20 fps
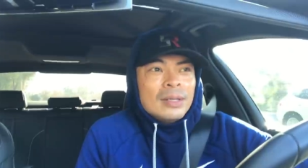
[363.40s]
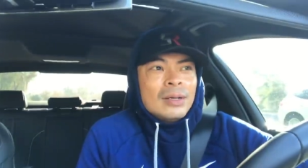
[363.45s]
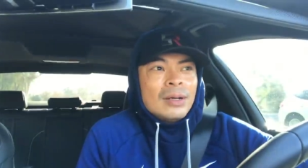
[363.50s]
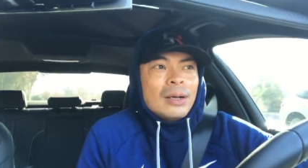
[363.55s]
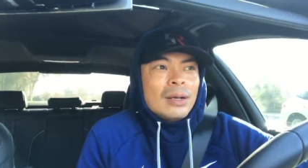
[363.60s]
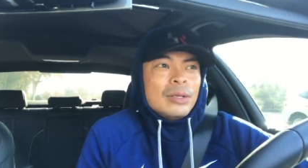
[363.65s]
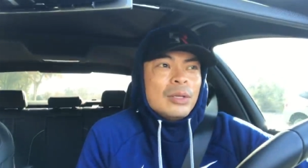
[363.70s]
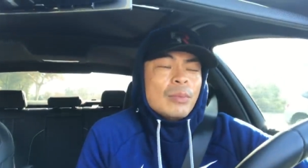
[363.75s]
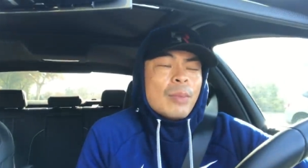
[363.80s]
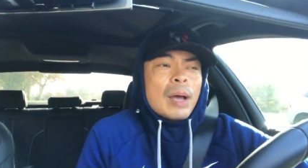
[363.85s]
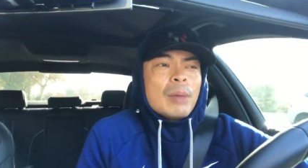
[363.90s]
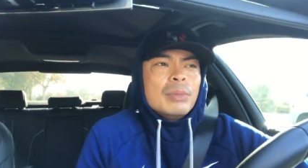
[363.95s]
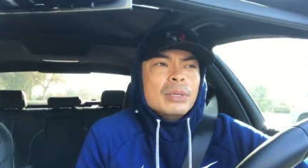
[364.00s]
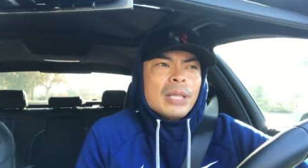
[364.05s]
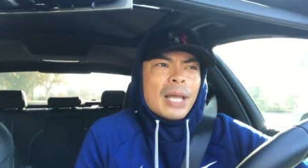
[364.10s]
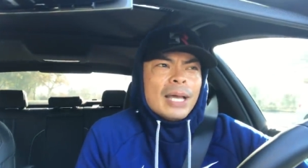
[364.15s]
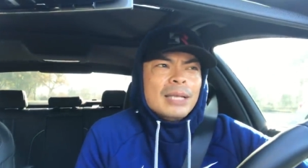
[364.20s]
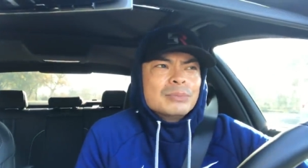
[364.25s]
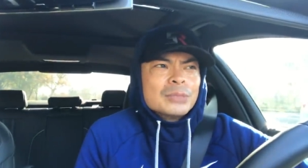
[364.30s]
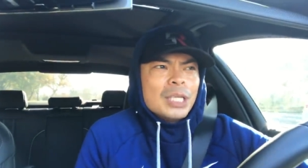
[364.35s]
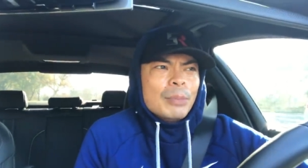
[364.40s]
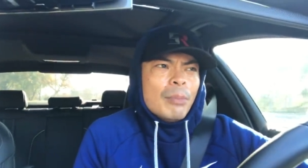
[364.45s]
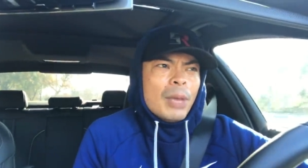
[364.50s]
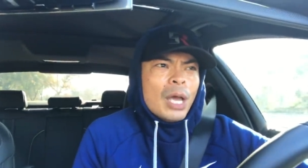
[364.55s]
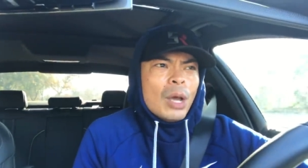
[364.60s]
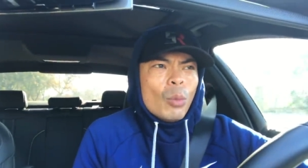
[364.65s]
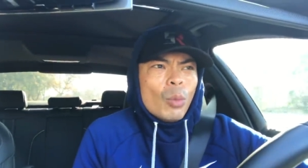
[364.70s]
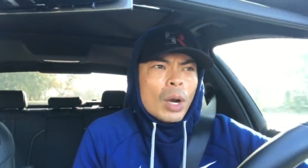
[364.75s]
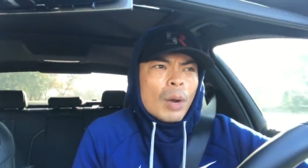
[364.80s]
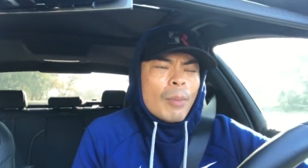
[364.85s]
Or you might be like,
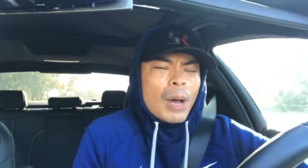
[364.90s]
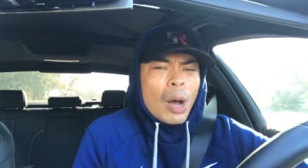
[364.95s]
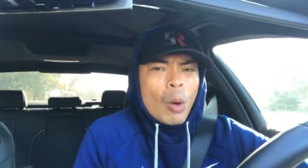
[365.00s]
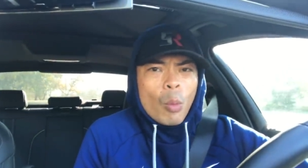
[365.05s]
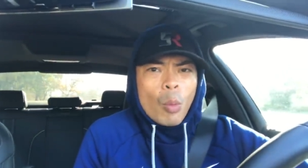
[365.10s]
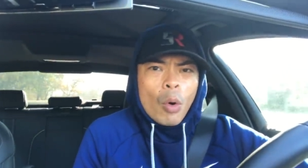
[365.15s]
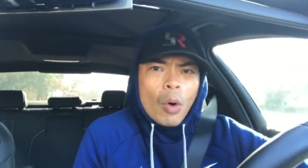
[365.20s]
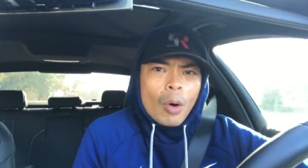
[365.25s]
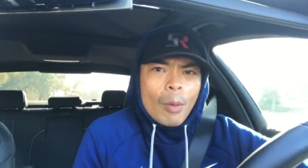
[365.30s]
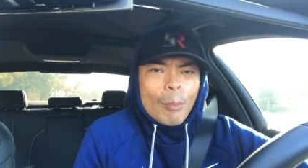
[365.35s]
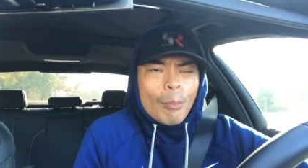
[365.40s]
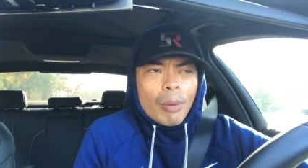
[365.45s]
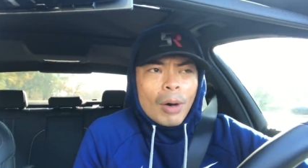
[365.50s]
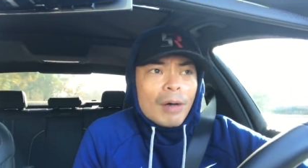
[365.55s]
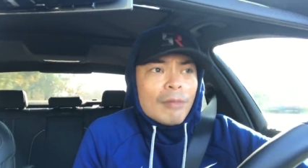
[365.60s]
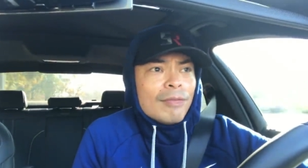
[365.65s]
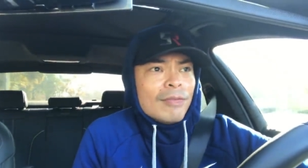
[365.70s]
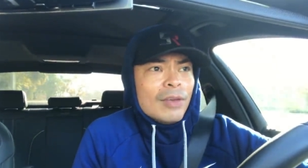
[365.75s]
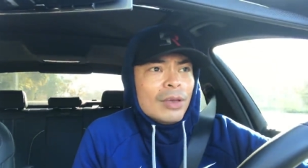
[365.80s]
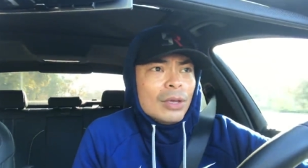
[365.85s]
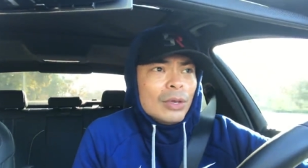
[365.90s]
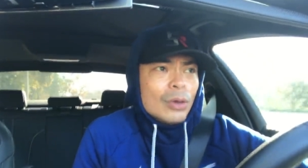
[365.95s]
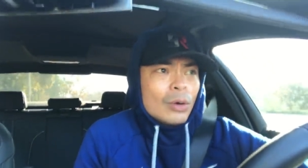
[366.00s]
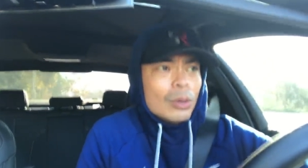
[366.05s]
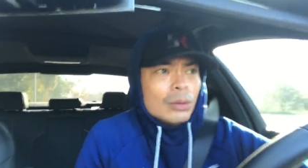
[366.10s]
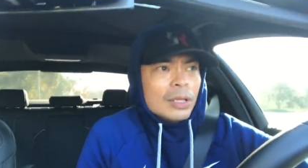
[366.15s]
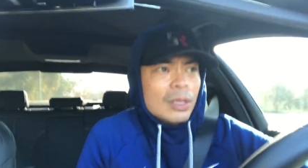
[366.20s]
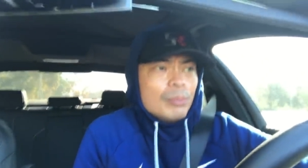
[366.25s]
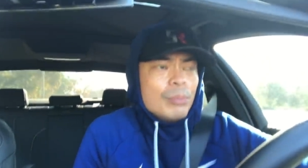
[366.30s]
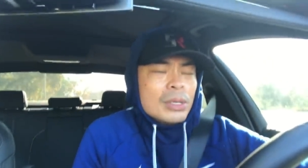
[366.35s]
man, what about Warren Buffett? He
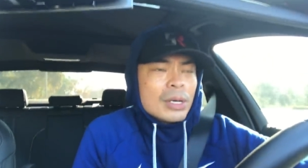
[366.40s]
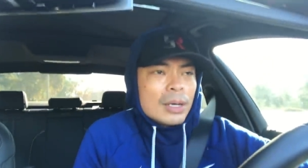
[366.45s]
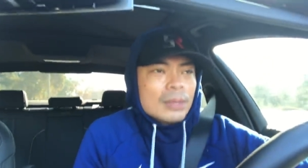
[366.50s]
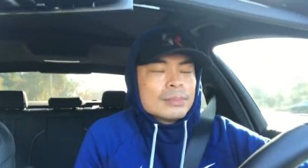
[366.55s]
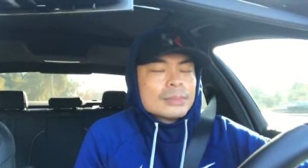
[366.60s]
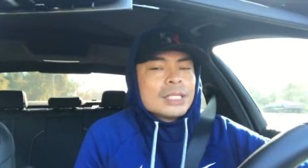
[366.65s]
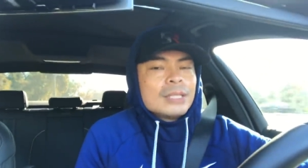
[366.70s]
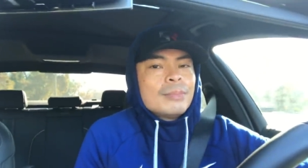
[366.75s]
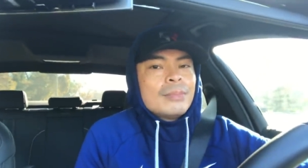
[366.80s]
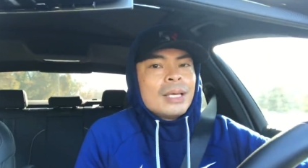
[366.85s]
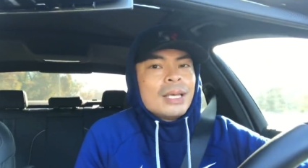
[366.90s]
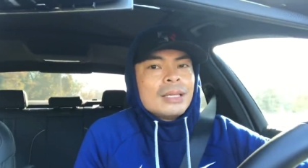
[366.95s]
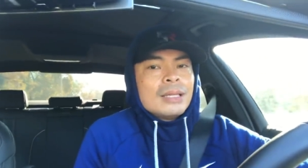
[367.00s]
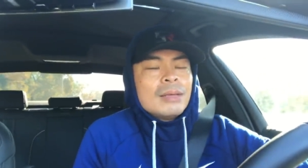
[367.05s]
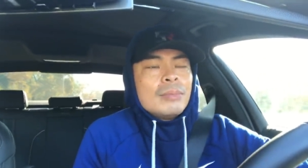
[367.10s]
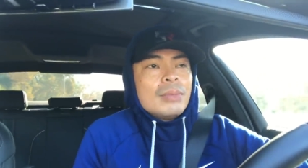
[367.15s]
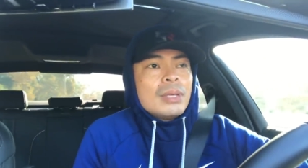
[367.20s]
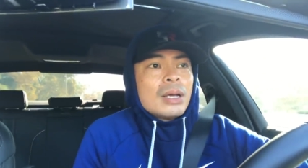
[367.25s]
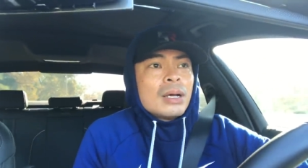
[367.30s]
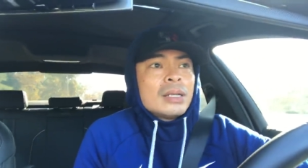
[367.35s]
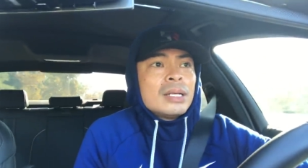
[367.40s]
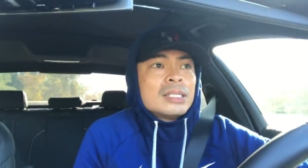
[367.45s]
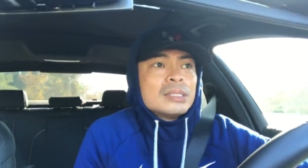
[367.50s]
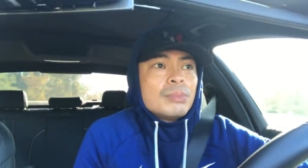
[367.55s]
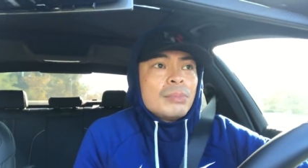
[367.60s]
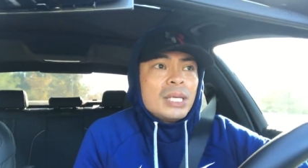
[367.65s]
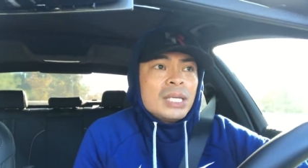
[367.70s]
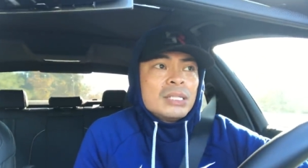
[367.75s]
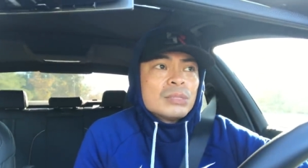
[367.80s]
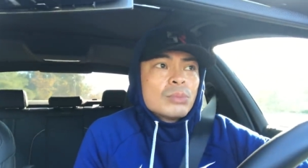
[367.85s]
don't live beyond, man, live beyond his
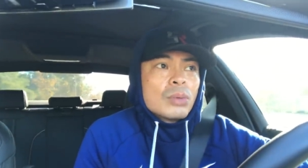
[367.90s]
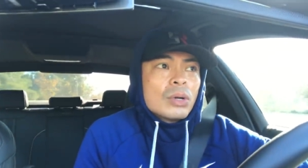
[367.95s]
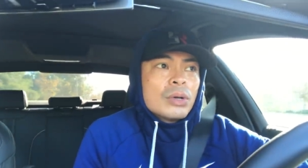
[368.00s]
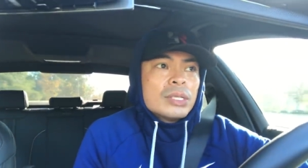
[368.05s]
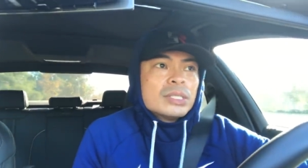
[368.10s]
means, bro.